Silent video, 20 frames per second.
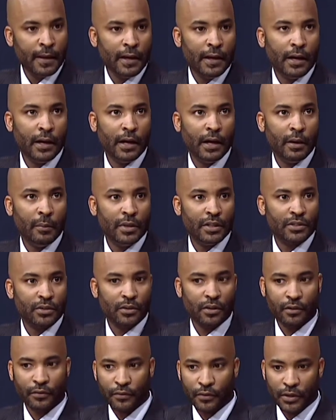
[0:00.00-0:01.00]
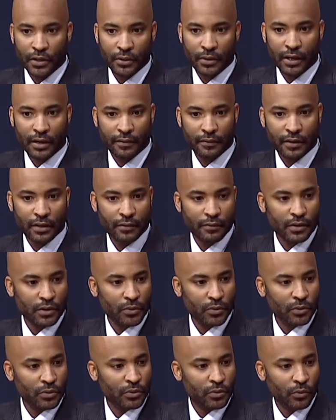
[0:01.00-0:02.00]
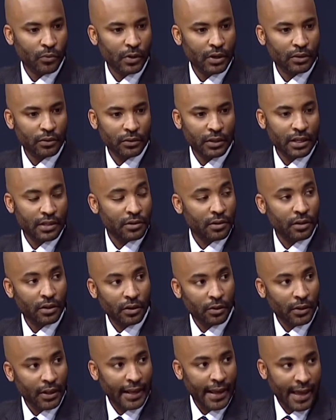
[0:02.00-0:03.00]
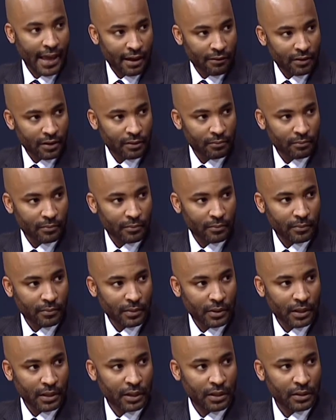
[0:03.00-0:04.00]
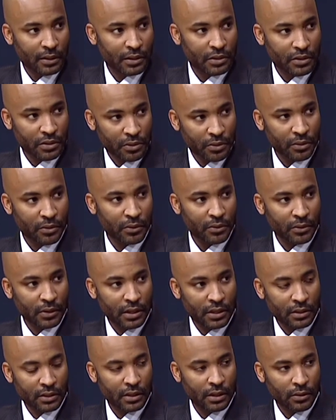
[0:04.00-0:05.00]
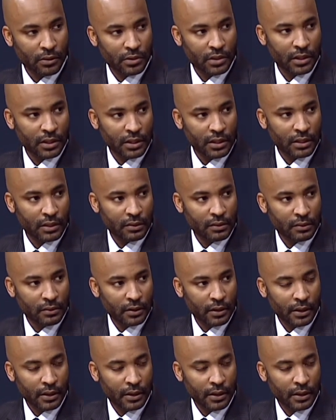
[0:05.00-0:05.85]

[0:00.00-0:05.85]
And so therefore you have individuals who, one, don't necessarily know they have it, and they're still indulging in,